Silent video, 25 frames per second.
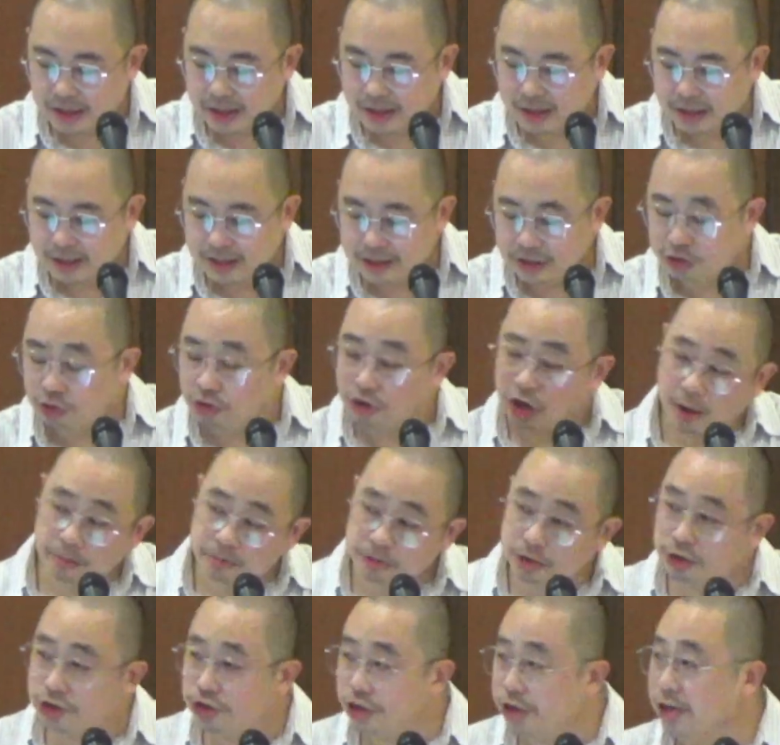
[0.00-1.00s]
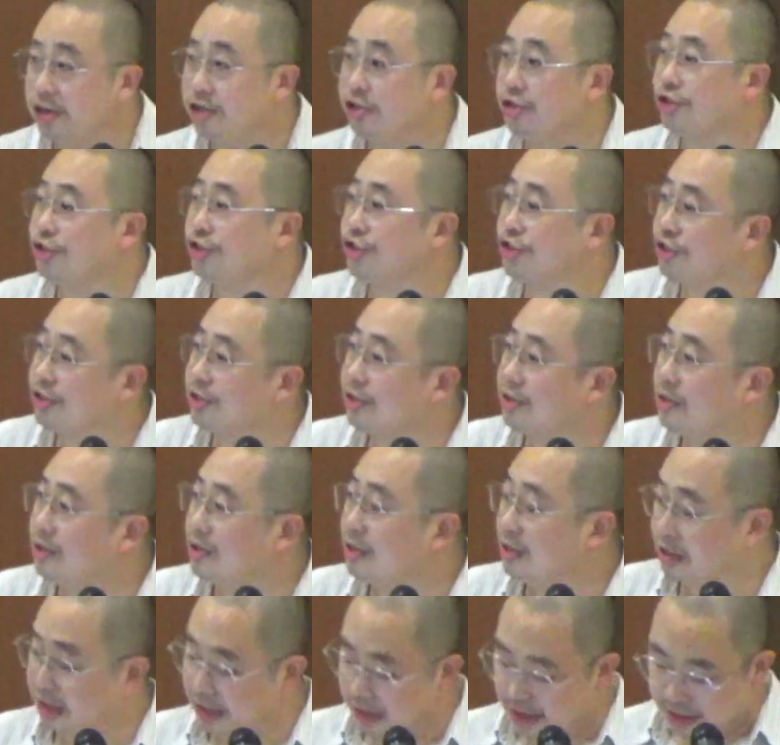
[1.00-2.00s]
And so come to church.
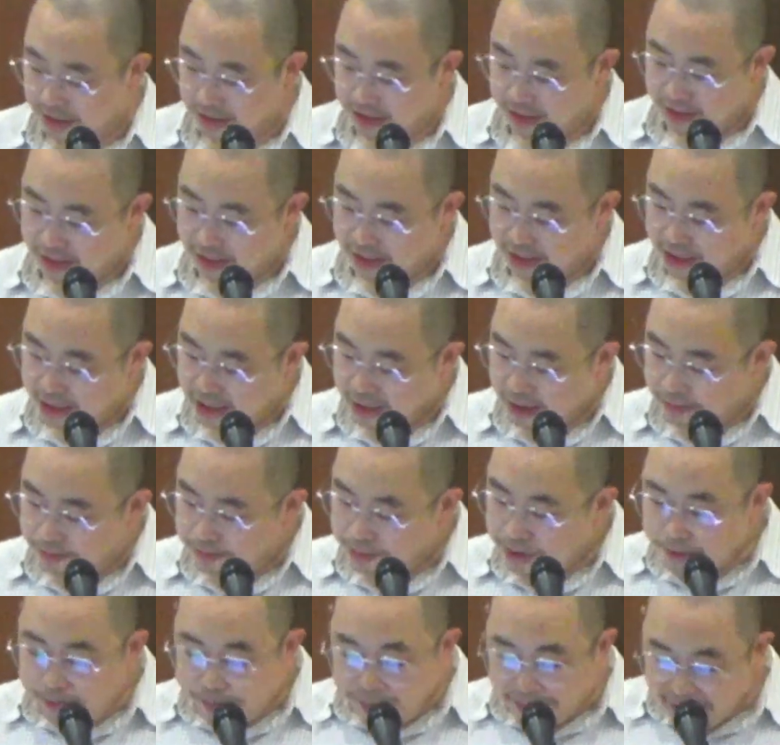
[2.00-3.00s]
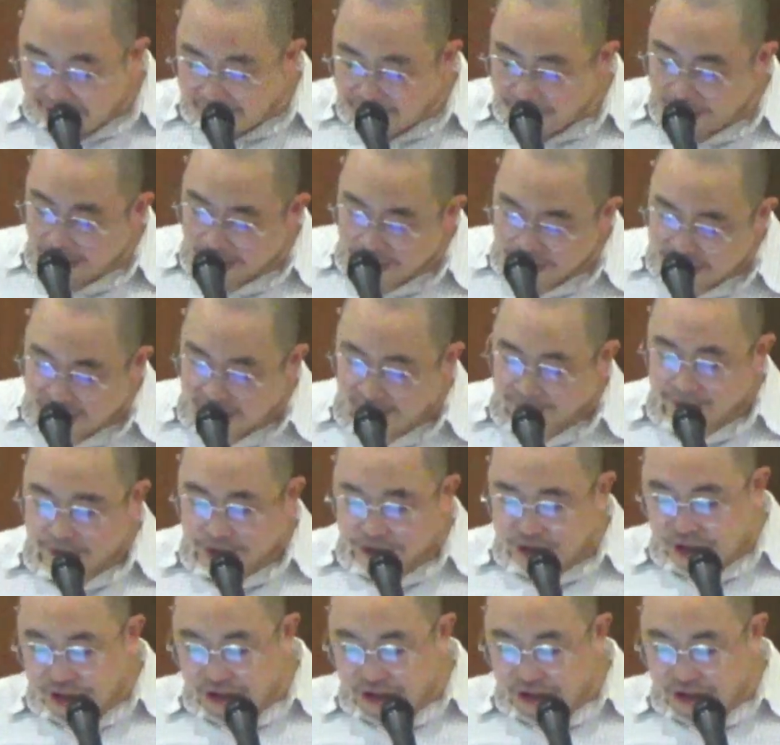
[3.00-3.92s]
Prepare yourself to sit